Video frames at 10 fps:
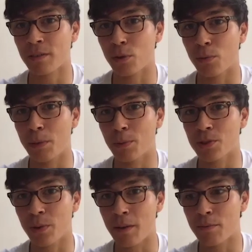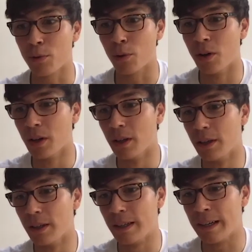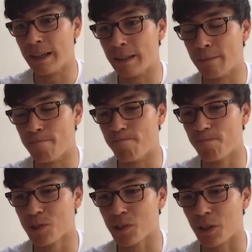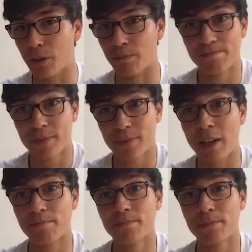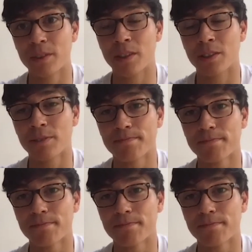for people to aim for. So yeah, it does.